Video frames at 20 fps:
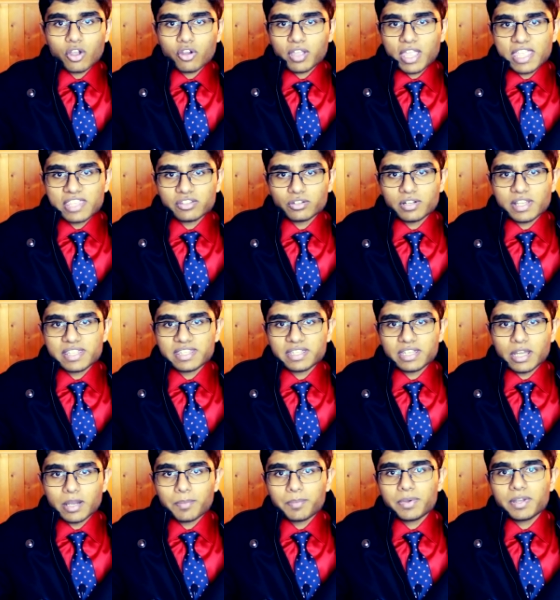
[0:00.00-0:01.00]
Okay, so
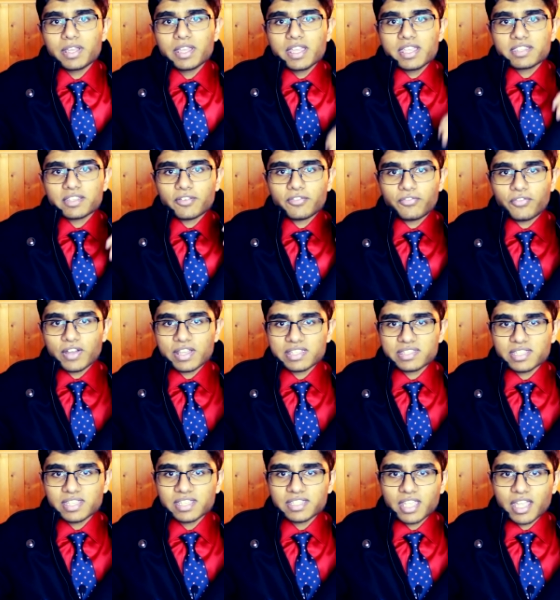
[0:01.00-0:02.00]
listen up. The
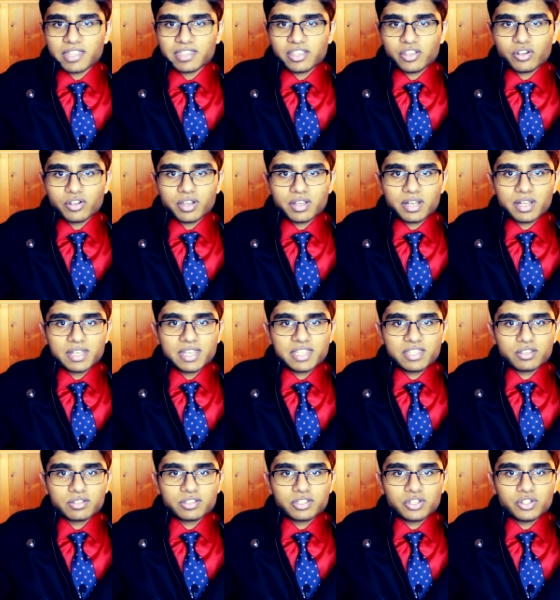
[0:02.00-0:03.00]
first thing that you're gonna need
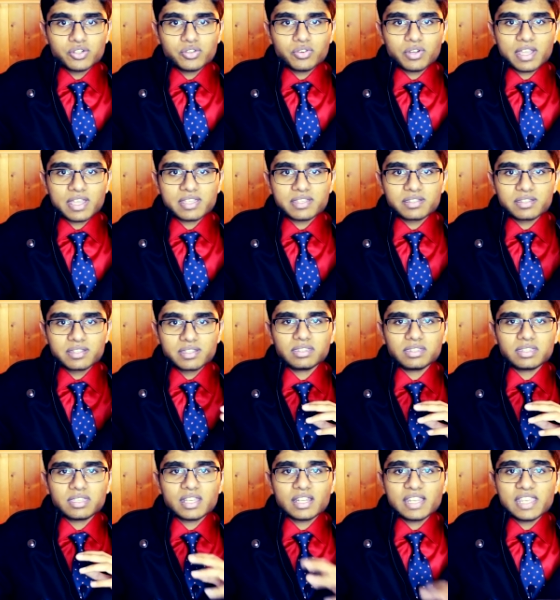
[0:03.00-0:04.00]
to do is
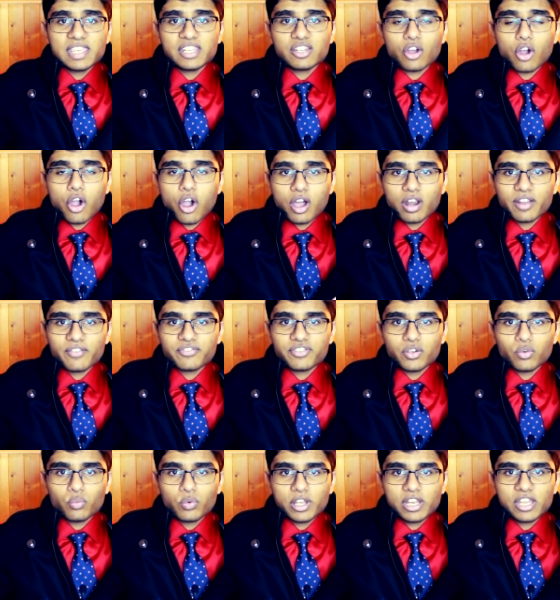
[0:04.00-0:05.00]
delete all of
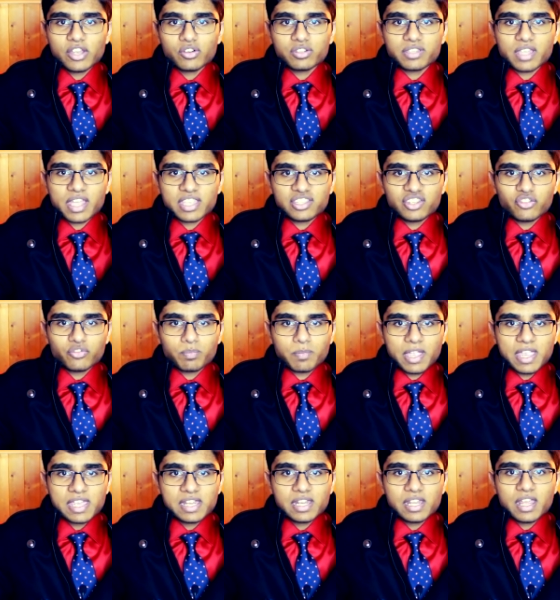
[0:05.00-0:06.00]
the videos that you've
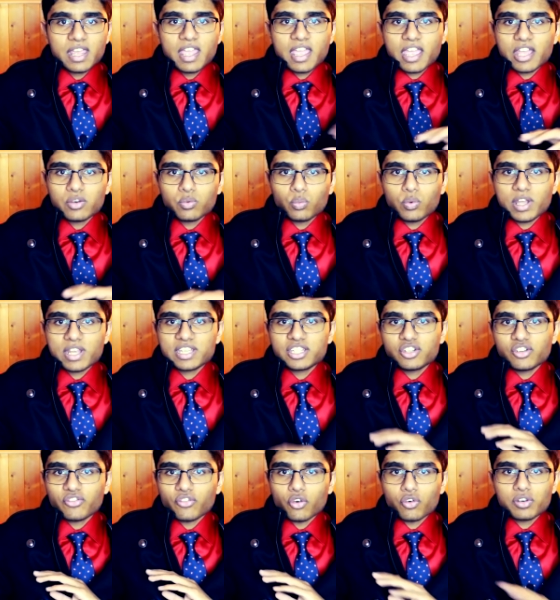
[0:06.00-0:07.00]
made in which
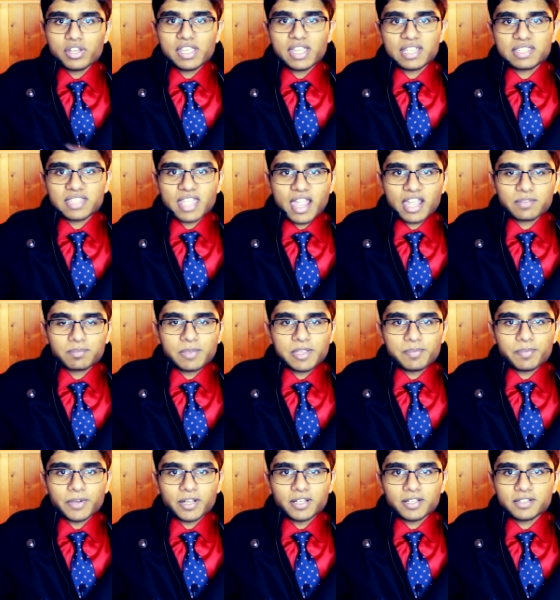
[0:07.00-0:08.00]
you've only attacked
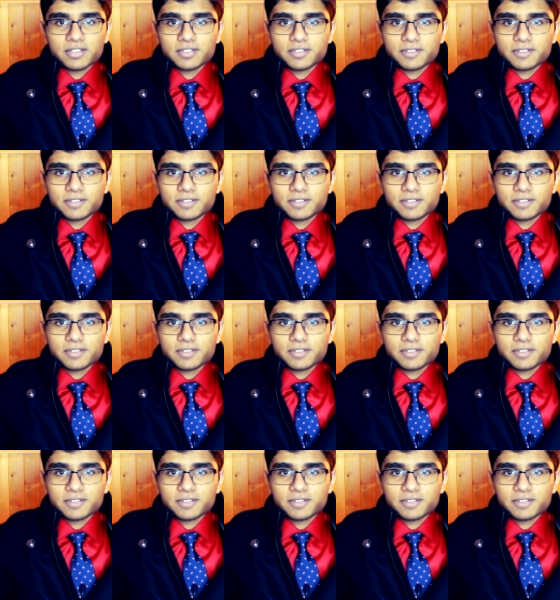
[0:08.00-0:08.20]
people.